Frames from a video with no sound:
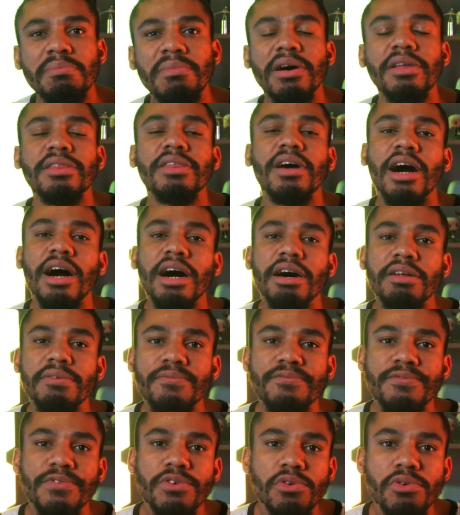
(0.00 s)
a month on
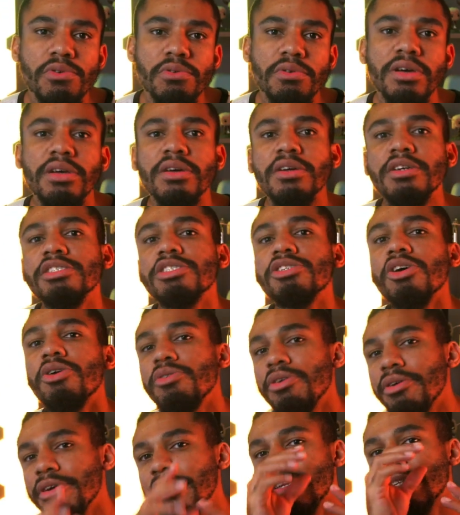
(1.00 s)
food.
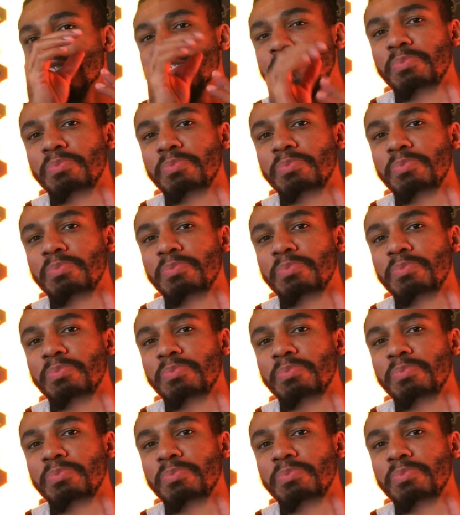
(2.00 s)
So you could